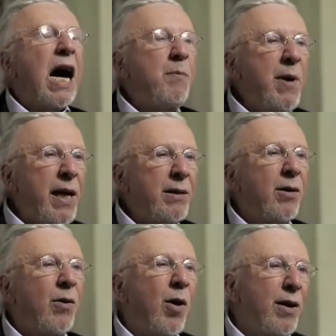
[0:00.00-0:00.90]
I meet
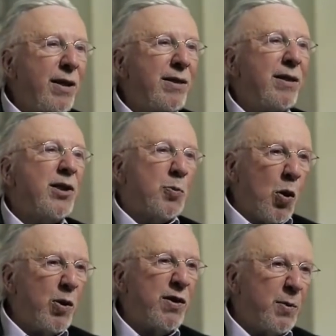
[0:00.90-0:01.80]
all these
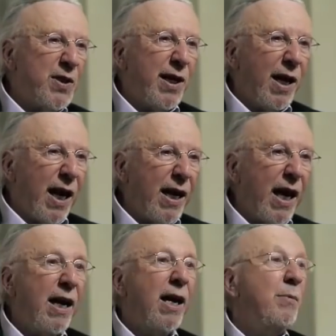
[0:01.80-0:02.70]
spooks from
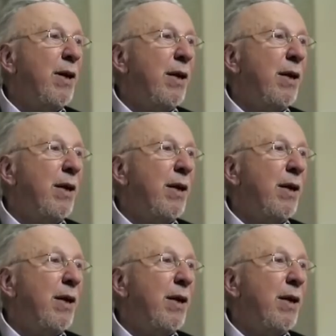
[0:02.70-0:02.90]
CIA. I